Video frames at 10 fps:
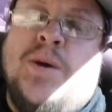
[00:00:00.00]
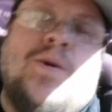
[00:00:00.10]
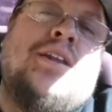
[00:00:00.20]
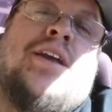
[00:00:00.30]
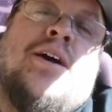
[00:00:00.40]
the
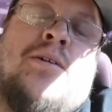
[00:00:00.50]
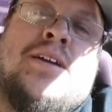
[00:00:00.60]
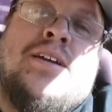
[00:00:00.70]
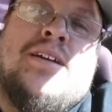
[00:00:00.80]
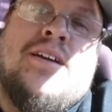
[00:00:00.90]
one, the
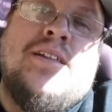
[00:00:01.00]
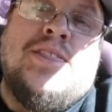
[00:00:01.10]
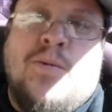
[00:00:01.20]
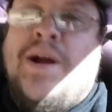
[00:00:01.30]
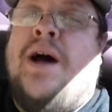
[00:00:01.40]
only,
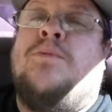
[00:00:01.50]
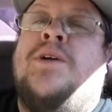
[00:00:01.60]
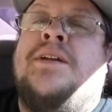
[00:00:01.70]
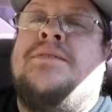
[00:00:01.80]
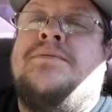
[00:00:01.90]
the round
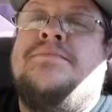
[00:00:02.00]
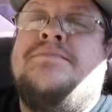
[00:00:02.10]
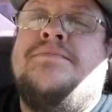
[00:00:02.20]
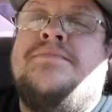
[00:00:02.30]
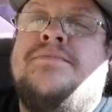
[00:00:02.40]
one,
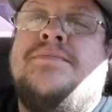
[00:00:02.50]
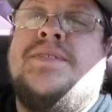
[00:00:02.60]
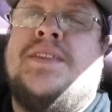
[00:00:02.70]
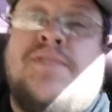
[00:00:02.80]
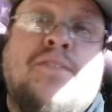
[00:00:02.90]

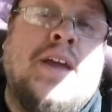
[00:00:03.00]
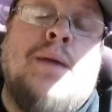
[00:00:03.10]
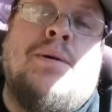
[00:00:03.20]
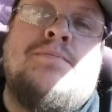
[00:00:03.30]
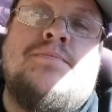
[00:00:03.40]
the fluffy
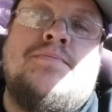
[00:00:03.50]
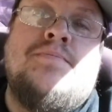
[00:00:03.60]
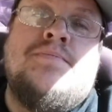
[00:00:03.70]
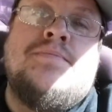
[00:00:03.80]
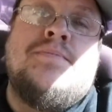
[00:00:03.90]
gamer.
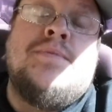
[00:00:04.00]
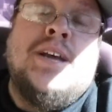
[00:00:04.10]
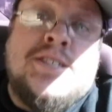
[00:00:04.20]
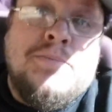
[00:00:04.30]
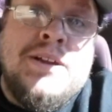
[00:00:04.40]

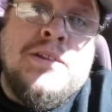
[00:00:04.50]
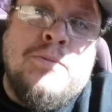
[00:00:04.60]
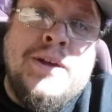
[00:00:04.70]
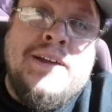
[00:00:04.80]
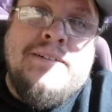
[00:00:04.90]
It's the middle of
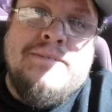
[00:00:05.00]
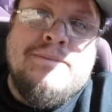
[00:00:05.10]
the week.